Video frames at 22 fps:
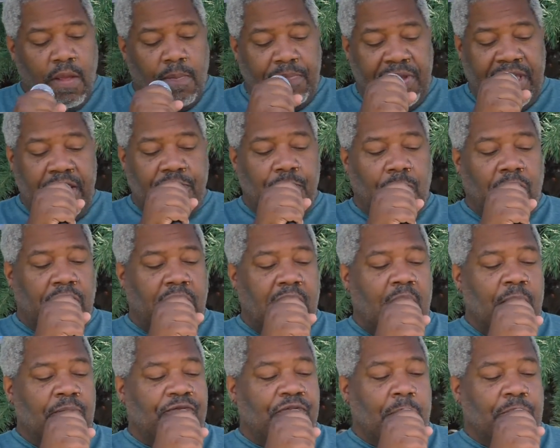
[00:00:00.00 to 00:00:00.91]
Peace will
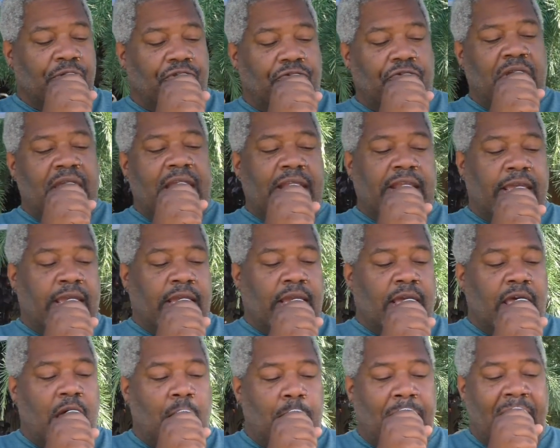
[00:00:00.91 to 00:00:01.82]
come from
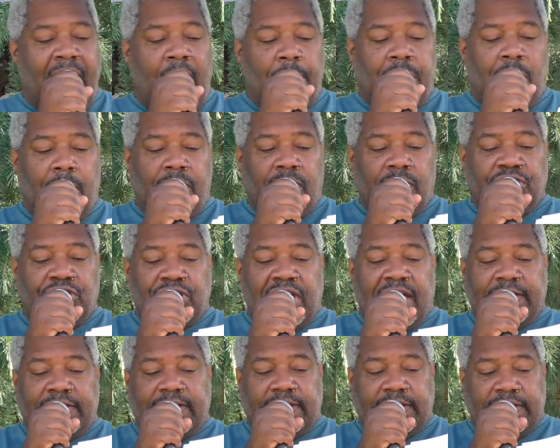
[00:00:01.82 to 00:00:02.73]
creating a palpable
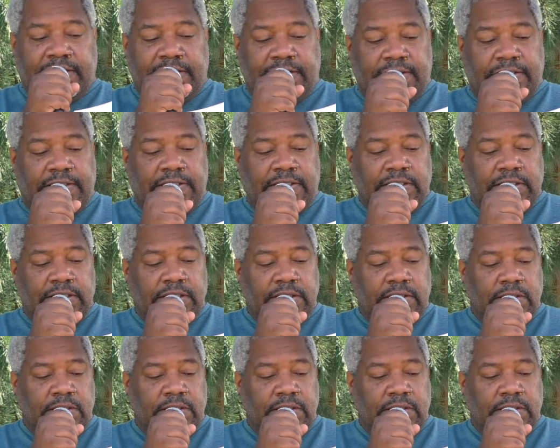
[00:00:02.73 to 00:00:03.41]
justice.